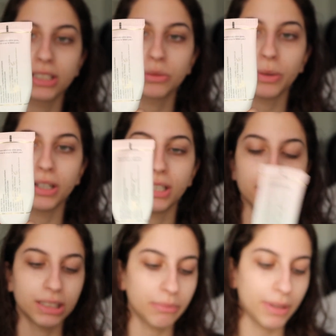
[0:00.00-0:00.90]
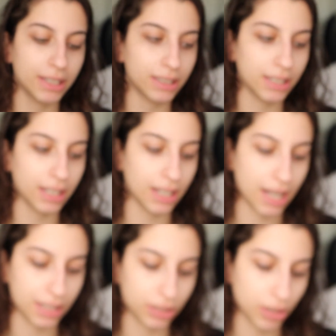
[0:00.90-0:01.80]
This one is amazing. It
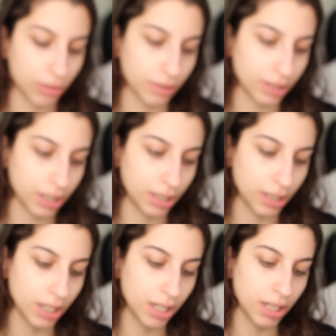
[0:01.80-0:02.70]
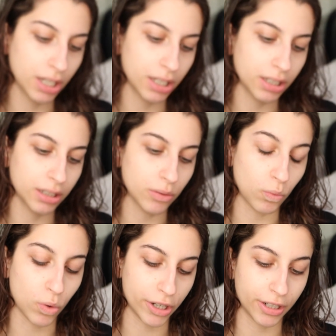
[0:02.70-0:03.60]
has coconut
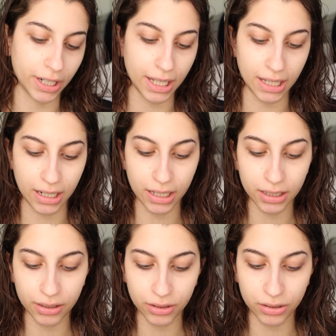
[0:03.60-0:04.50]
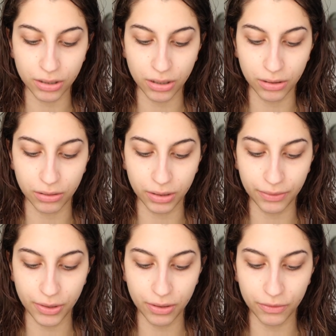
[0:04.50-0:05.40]
water in it, so
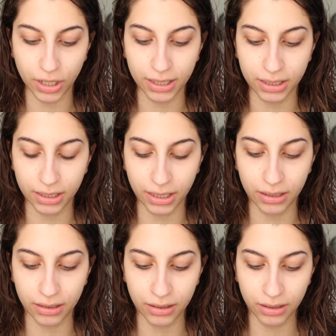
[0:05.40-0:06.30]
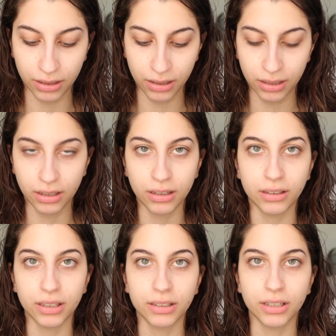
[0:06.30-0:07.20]
if you have dry skin,
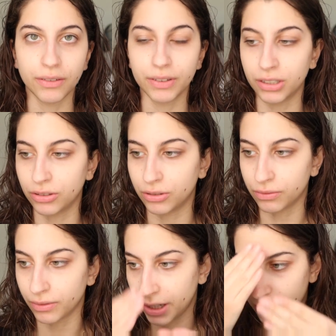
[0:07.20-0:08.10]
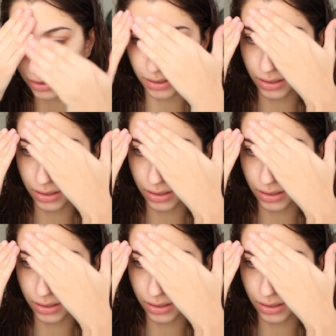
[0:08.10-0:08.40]
this stuff is great.